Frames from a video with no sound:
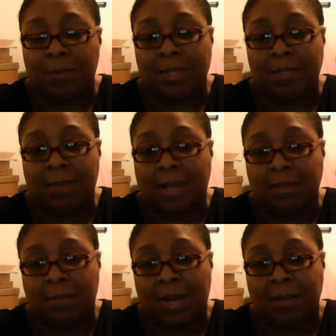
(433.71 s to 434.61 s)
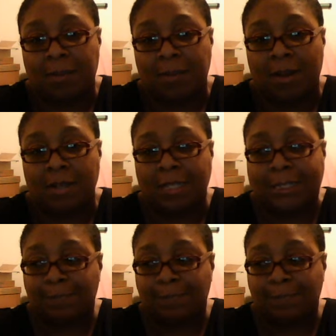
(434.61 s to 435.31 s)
plus bath and body products.